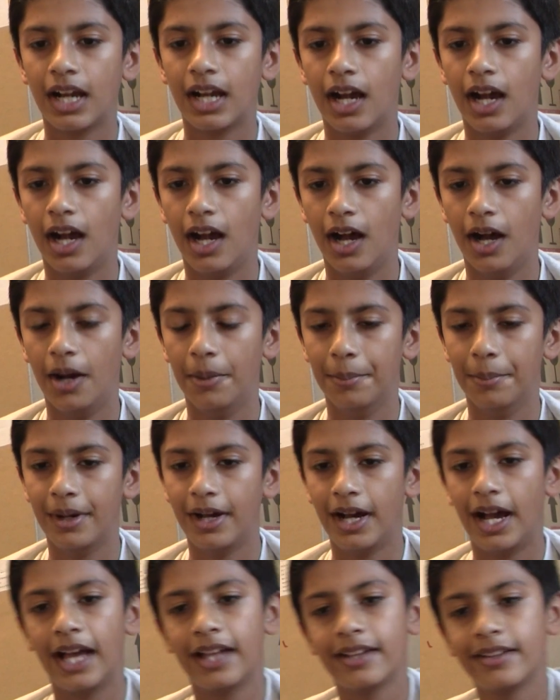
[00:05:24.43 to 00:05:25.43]
um,
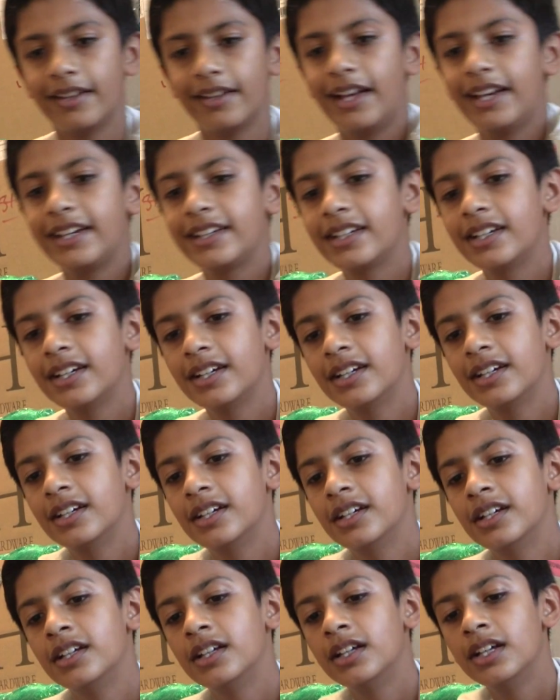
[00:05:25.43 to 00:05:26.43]
I like,
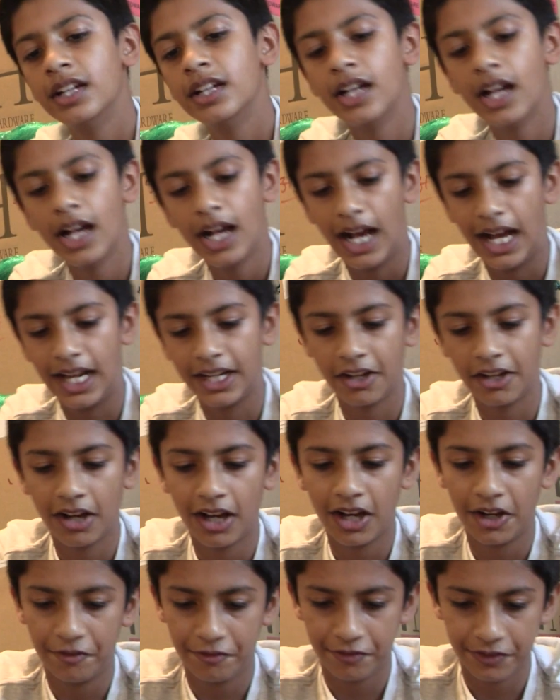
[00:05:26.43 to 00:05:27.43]
I know
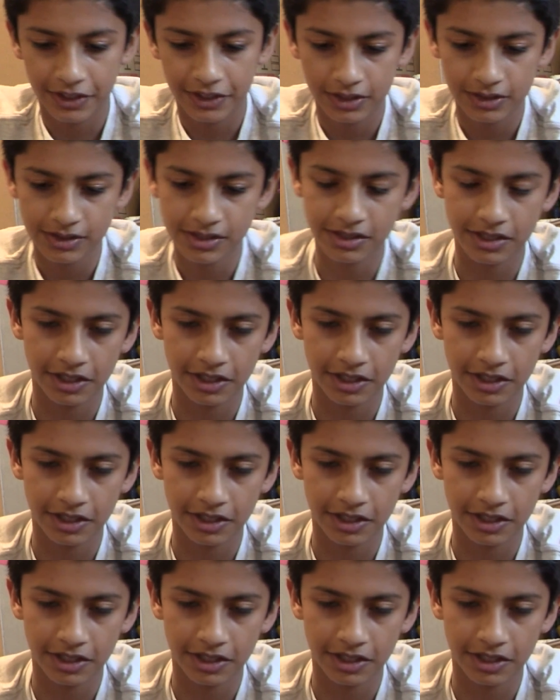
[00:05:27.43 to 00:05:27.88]
how it feels,